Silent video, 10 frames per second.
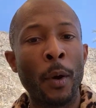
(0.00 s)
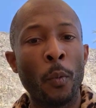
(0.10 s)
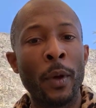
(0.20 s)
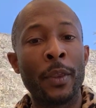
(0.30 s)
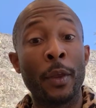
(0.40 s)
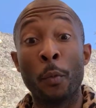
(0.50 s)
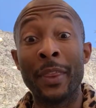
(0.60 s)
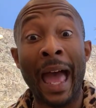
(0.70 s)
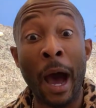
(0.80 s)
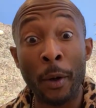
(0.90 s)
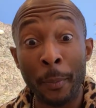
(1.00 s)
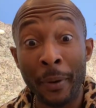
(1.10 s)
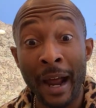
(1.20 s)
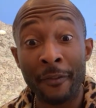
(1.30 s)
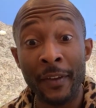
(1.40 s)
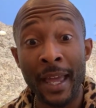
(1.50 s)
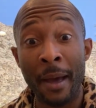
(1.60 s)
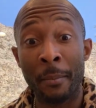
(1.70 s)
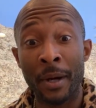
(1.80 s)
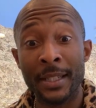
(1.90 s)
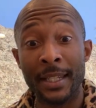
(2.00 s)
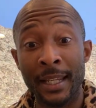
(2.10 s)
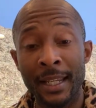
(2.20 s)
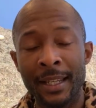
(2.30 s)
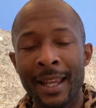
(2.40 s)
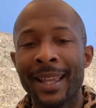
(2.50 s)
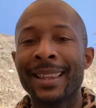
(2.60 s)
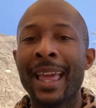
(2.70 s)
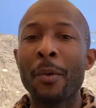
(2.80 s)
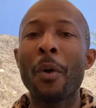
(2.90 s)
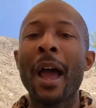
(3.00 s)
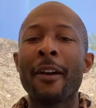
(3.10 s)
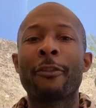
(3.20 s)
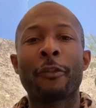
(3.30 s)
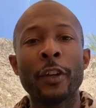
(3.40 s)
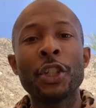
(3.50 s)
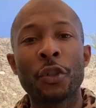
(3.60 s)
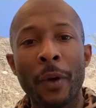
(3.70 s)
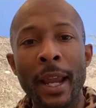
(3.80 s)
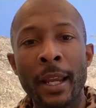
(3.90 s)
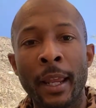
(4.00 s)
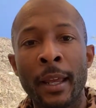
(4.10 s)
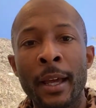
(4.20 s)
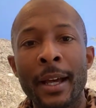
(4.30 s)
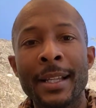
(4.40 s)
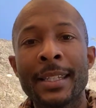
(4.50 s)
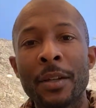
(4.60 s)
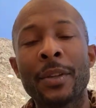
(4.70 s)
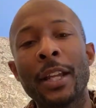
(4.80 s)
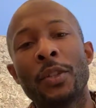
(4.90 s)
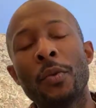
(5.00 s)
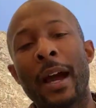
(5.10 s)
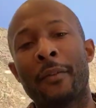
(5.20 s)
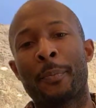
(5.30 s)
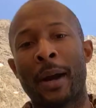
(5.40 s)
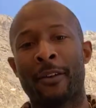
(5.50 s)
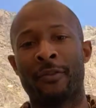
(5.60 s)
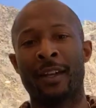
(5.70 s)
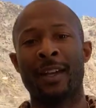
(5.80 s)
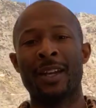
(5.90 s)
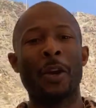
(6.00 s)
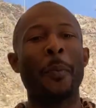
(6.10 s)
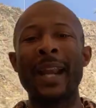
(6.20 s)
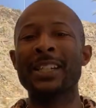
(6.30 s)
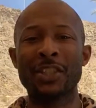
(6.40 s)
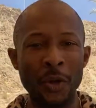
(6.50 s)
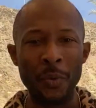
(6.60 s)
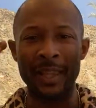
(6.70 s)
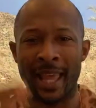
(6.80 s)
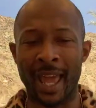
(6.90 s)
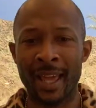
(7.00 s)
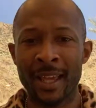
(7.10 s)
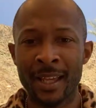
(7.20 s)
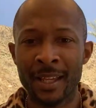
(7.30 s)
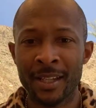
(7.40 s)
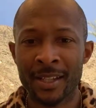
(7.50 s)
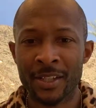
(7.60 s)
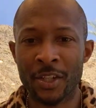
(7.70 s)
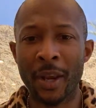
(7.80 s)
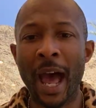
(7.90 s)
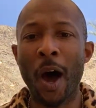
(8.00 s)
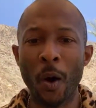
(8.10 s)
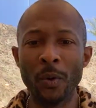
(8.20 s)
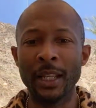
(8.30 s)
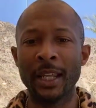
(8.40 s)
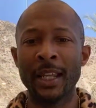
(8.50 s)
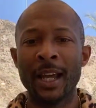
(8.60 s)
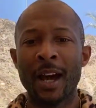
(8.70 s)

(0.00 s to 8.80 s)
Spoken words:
without a profit at month's end, they will have free trading until they do have a profit. Nobody's doing that. So not only